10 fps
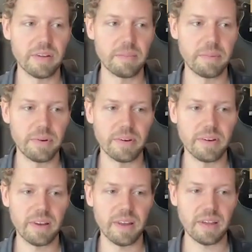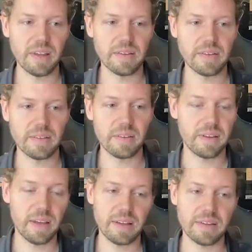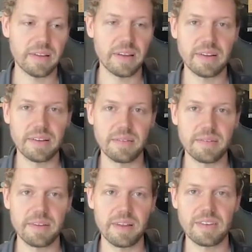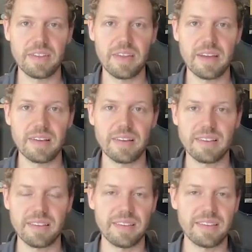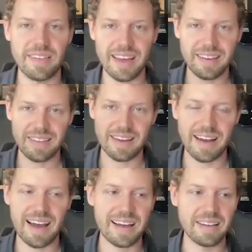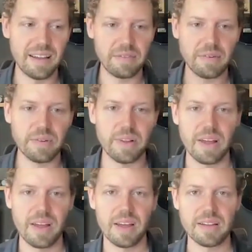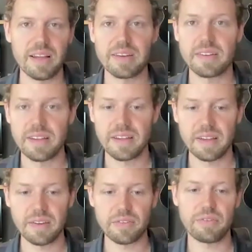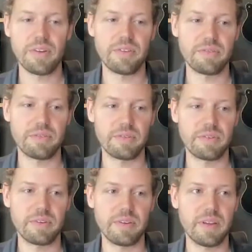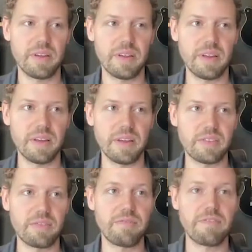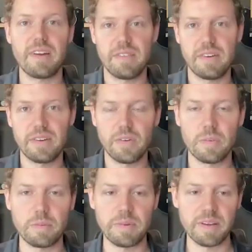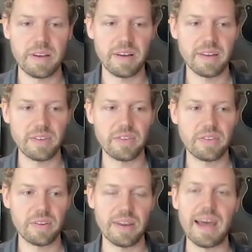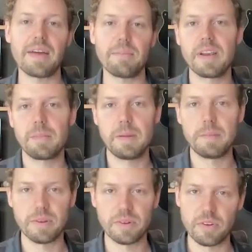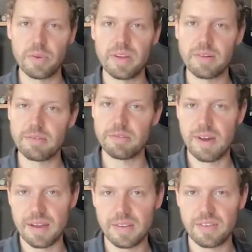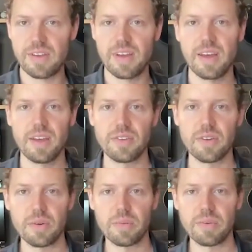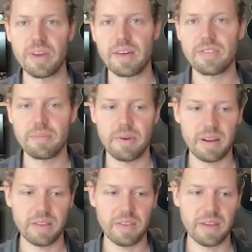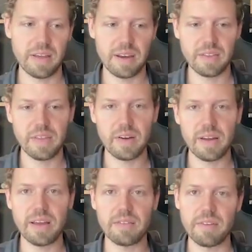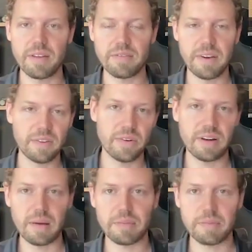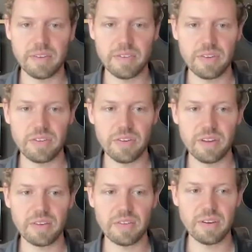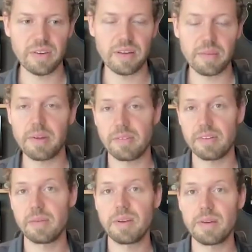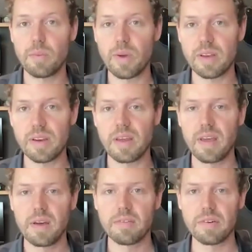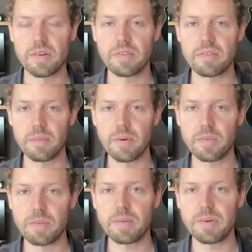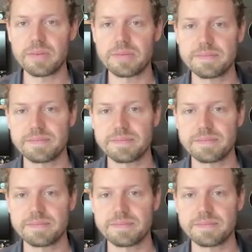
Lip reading: really important. And yeah, getting to that high level, luckily, it's very, very doable, because not many people are doing it right. So when you have somebody that can get in there and fine tune and optimize these things, it can be a really big win for most people.